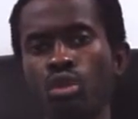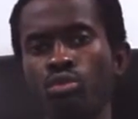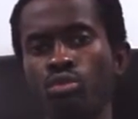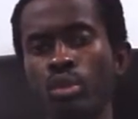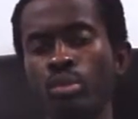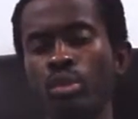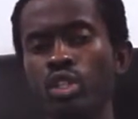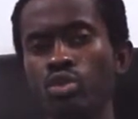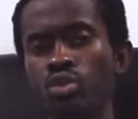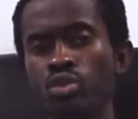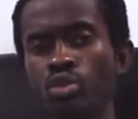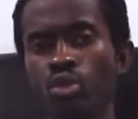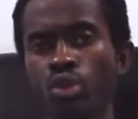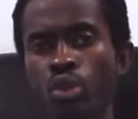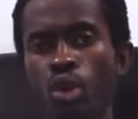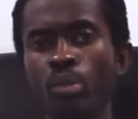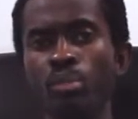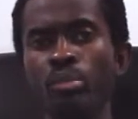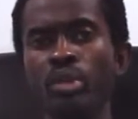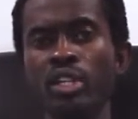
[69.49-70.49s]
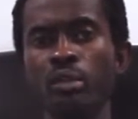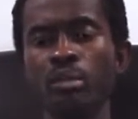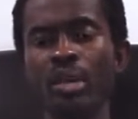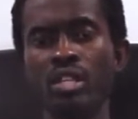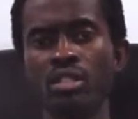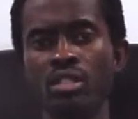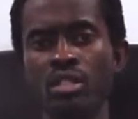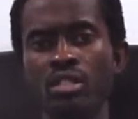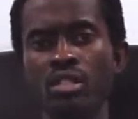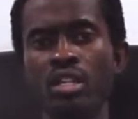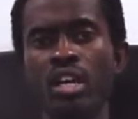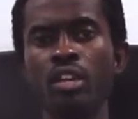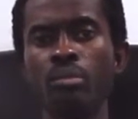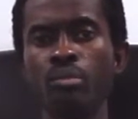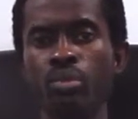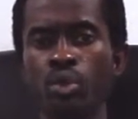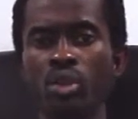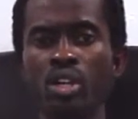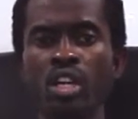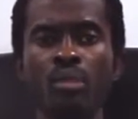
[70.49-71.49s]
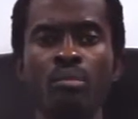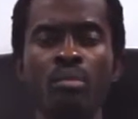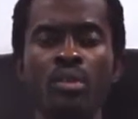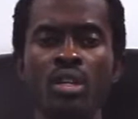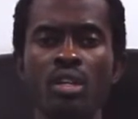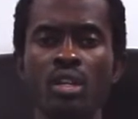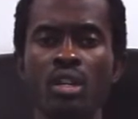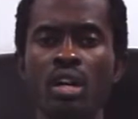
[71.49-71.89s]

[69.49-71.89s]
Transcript: for me to complete my CCIE program.